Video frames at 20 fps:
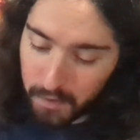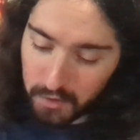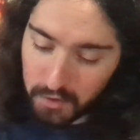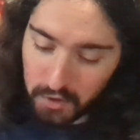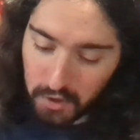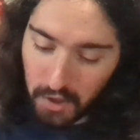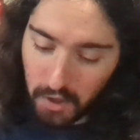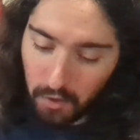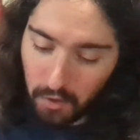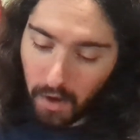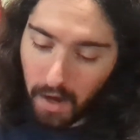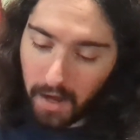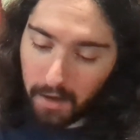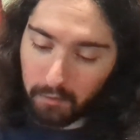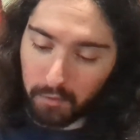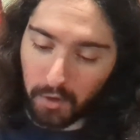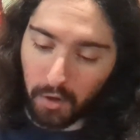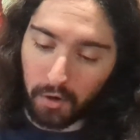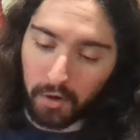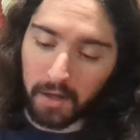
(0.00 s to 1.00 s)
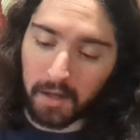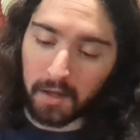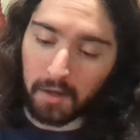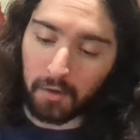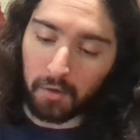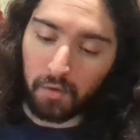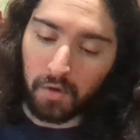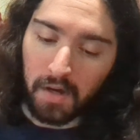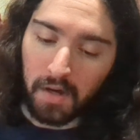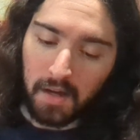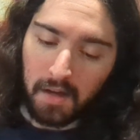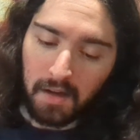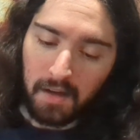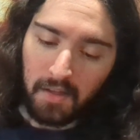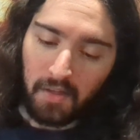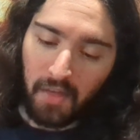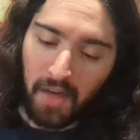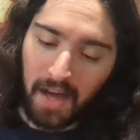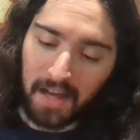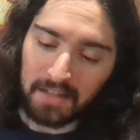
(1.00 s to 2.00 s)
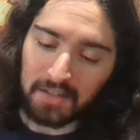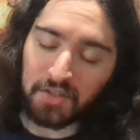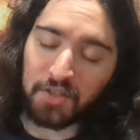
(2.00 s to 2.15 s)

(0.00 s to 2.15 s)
So I would argue that